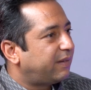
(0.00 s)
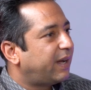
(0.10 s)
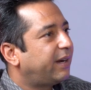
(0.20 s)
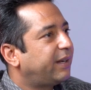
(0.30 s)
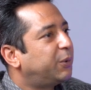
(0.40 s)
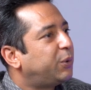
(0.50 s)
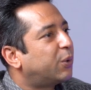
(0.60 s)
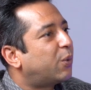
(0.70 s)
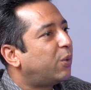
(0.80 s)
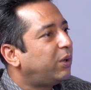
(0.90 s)
where you
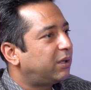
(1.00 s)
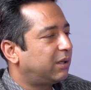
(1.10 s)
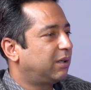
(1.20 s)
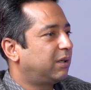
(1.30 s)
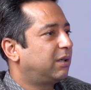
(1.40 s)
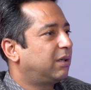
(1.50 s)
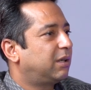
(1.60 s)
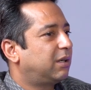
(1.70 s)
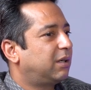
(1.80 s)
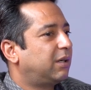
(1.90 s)
don't
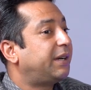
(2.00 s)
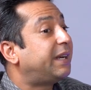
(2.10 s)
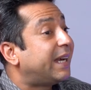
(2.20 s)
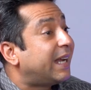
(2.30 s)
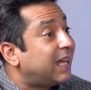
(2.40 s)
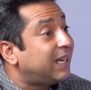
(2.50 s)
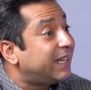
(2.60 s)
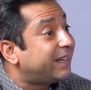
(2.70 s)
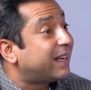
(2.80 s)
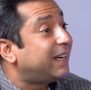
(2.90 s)

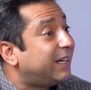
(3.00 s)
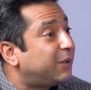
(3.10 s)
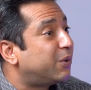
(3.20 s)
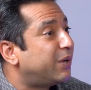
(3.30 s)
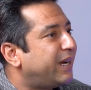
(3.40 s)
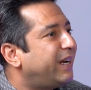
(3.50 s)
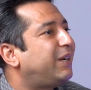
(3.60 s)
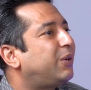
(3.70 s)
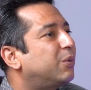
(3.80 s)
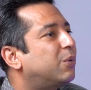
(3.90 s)
really don't
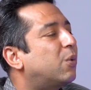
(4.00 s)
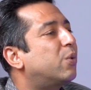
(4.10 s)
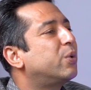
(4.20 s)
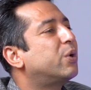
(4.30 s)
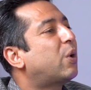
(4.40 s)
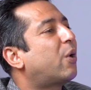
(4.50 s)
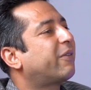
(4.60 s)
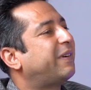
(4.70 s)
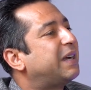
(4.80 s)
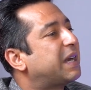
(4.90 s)
need to own a lot
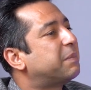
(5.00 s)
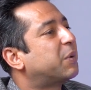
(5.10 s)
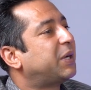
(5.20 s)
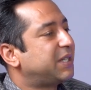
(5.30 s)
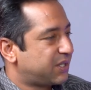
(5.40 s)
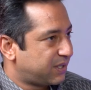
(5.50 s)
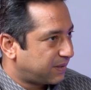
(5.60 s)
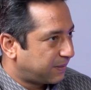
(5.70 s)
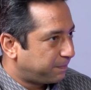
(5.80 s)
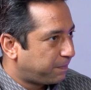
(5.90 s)
of entry points.
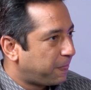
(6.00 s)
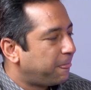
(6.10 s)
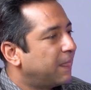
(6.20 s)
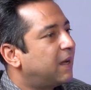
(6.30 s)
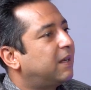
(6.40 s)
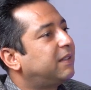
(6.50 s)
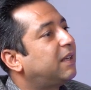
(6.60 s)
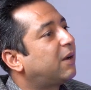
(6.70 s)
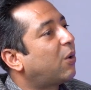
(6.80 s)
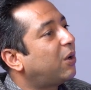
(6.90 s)

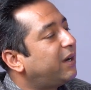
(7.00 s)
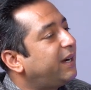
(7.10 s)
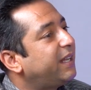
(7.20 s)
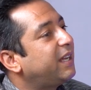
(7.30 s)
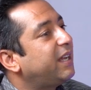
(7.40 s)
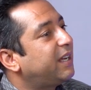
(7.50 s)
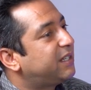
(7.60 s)
There are already